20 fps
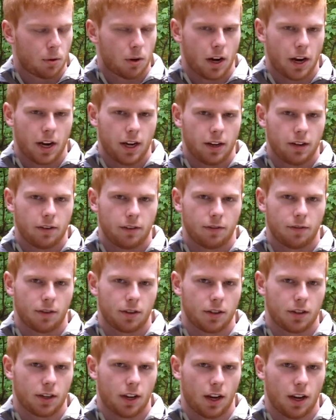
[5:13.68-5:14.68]
Prey
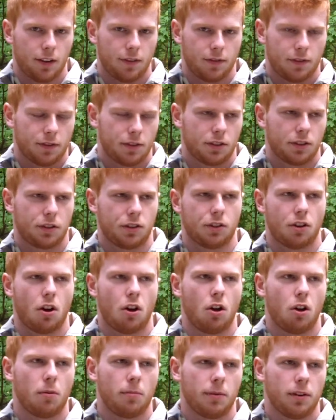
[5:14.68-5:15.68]
for safe,
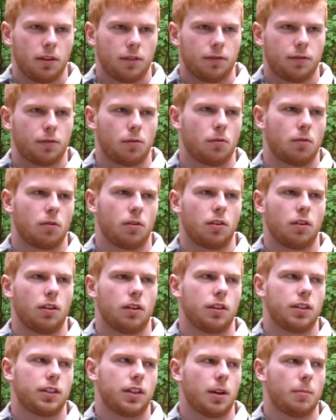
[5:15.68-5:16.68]
Psalm
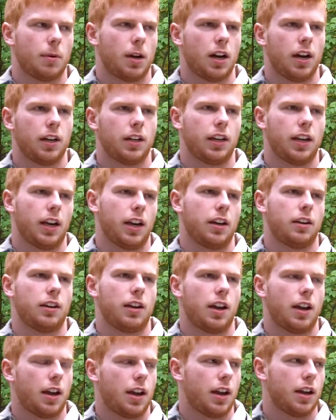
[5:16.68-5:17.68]
for semi,
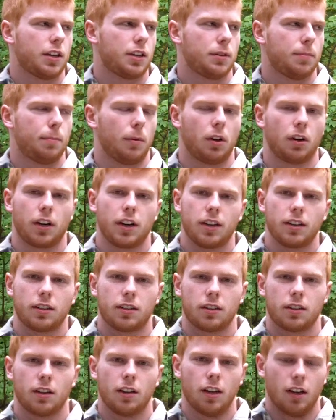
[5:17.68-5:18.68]
and
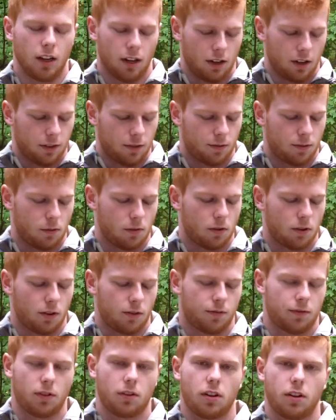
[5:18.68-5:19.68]
Aspergus
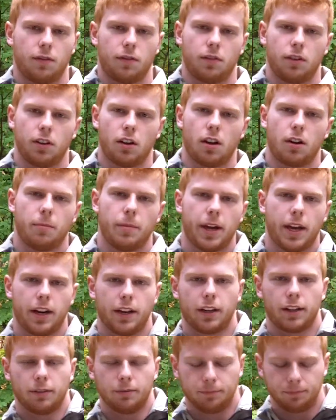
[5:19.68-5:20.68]
for fully
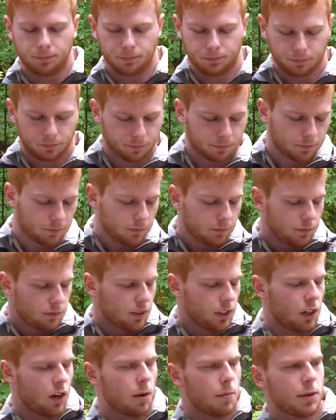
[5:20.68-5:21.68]
automatic.
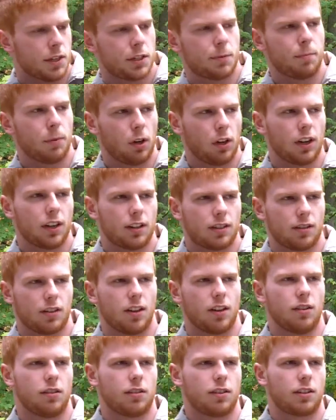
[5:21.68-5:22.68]
Aspergus
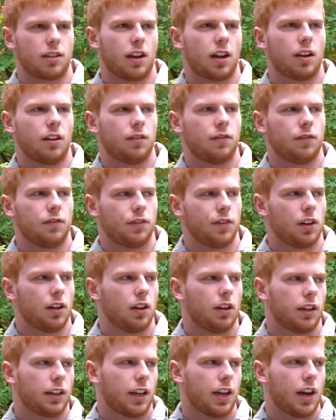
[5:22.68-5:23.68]
is kind of
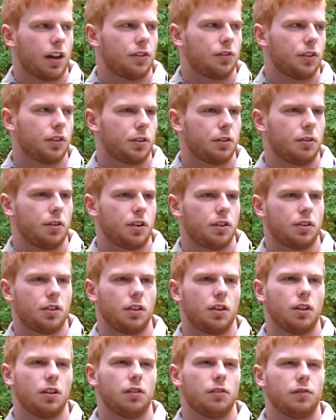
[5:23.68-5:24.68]
the Catholic
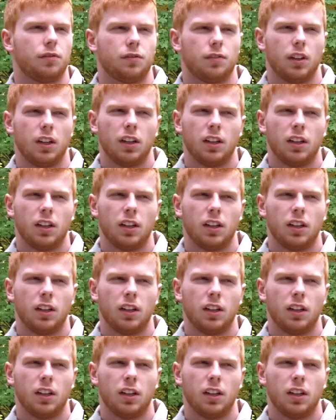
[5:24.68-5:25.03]
tradition of,